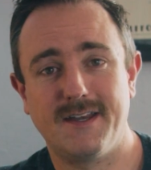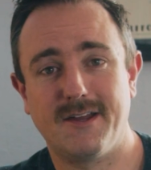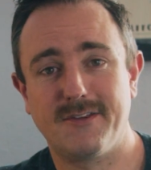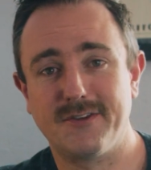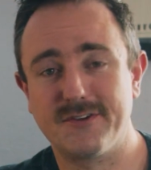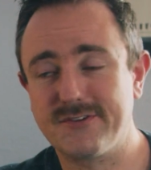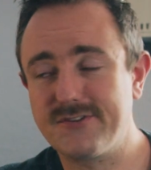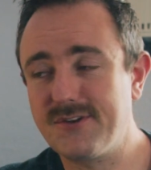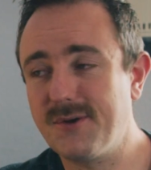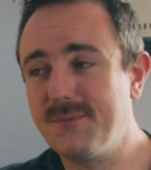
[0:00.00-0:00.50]
Now,
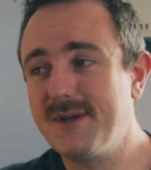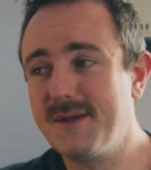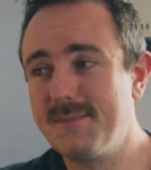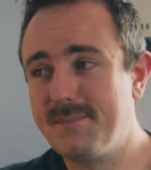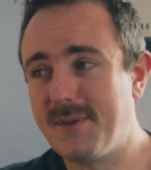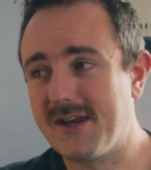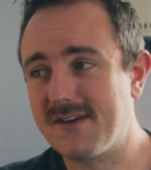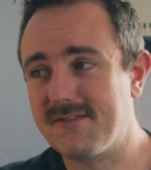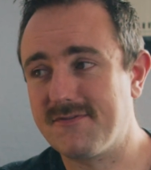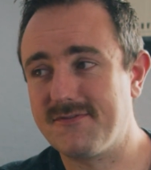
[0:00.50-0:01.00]
there's so many
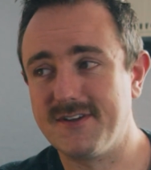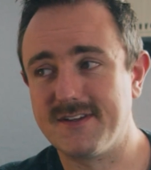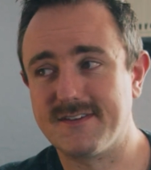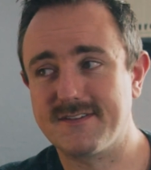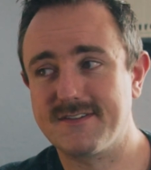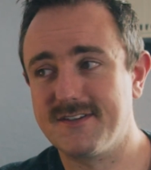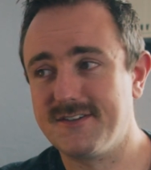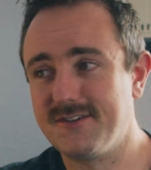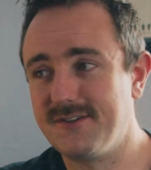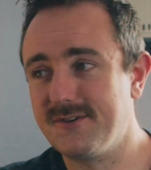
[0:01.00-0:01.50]

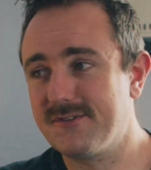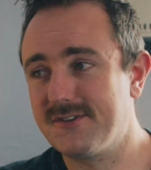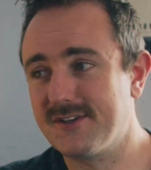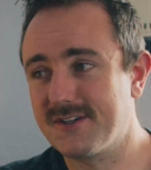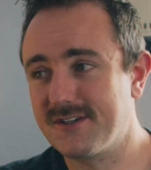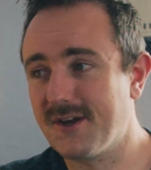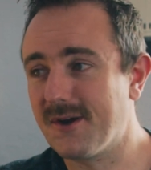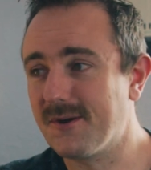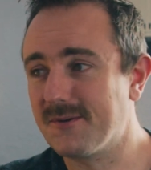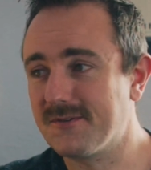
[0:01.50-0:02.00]
benefits to
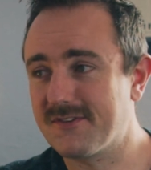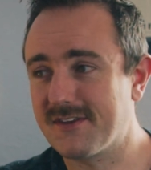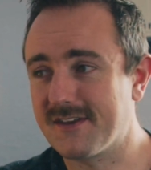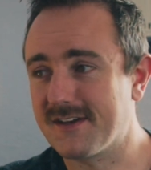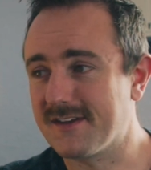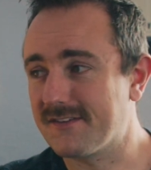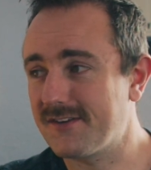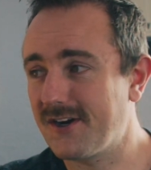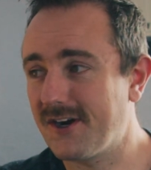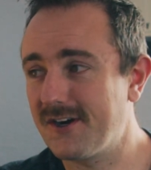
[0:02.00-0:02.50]
using nodes
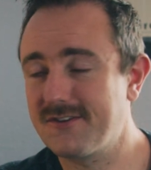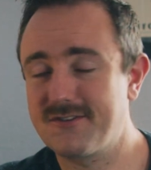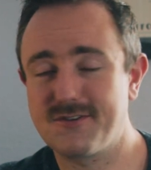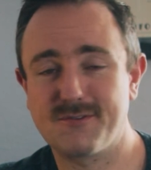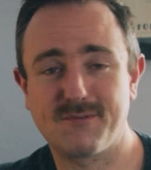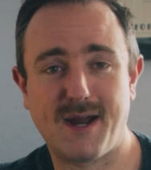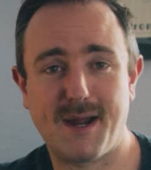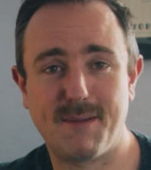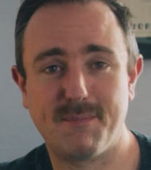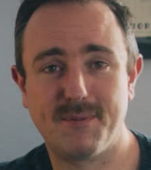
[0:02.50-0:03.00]
that it's hard to
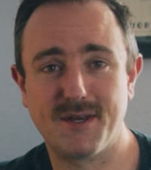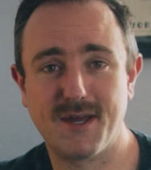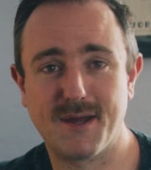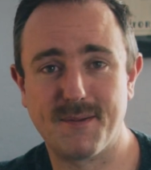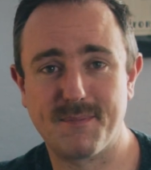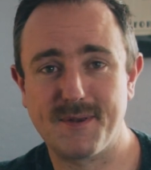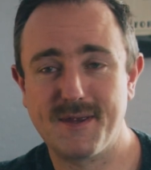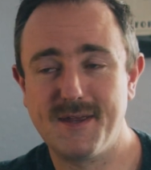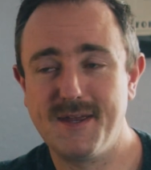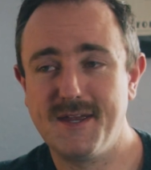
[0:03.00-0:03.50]
wrap it
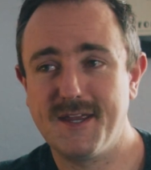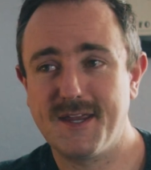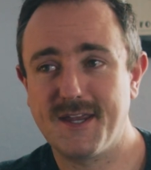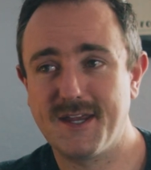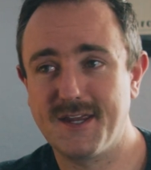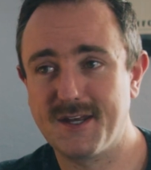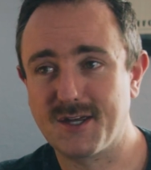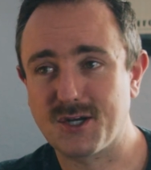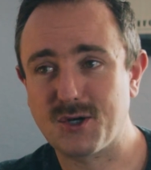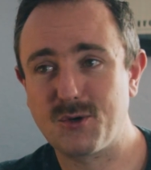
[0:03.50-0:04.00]
up
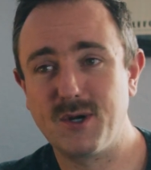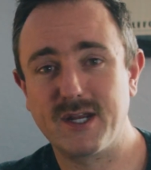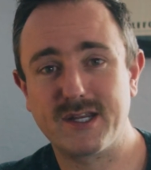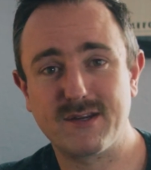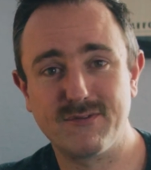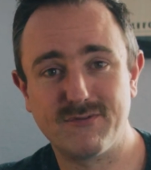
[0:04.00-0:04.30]
in a quick